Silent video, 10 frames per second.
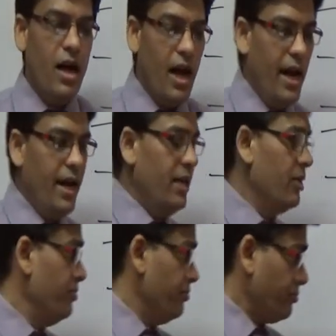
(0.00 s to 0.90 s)
And
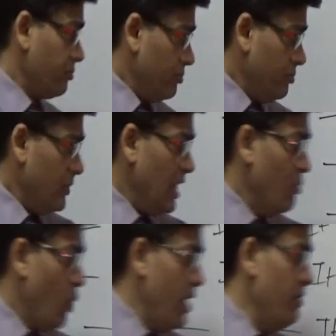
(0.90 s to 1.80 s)

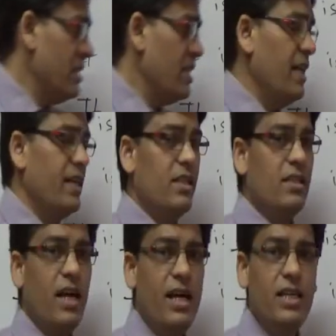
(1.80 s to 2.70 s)
why we say it is
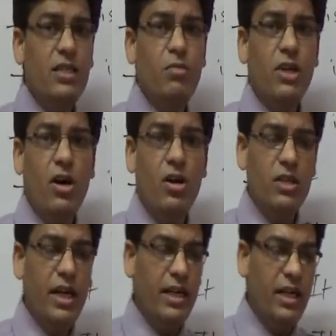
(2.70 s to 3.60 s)
science?
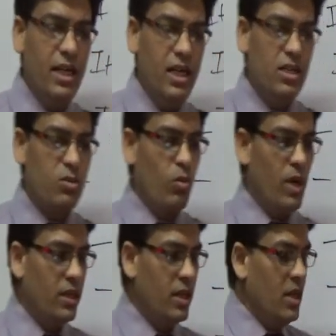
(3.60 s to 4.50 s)
Because it deals
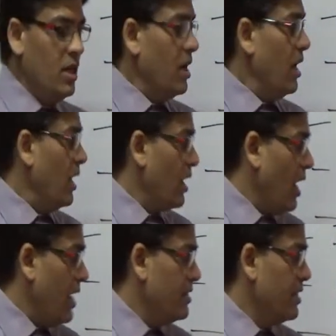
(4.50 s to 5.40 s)
with
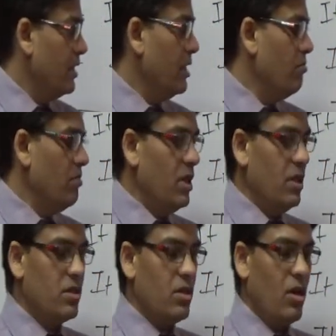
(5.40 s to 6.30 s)
analyzing the
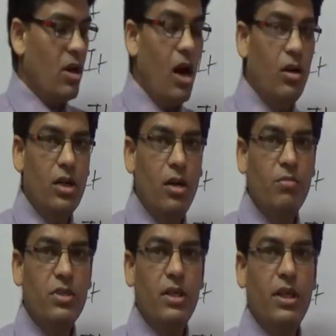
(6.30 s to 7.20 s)
numbers or
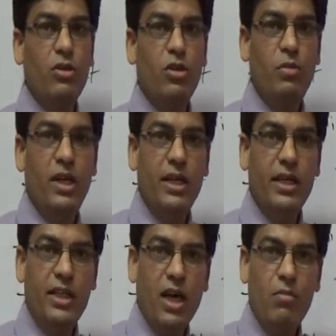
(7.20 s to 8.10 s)
outcomes. It could be
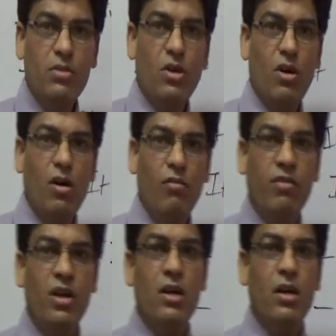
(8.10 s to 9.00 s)
in terms
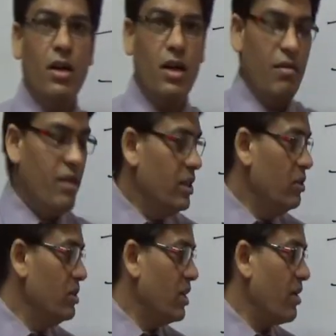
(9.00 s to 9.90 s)
of
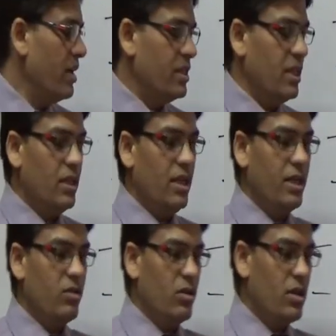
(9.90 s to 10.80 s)
revenue generation,
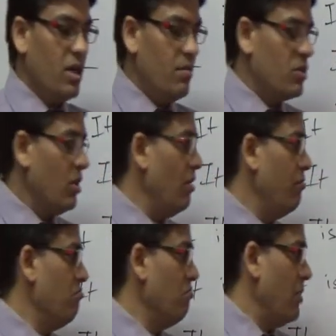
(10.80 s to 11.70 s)
it could terms
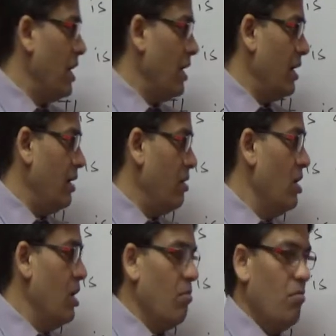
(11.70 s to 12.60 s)
of
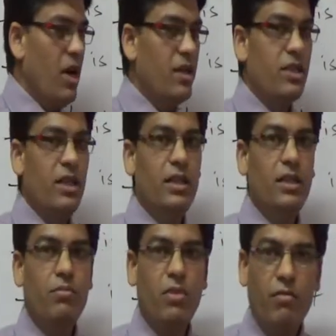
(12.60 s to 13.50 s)
measuring
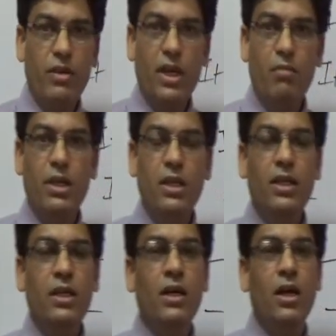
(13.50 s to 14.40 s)
the profitability,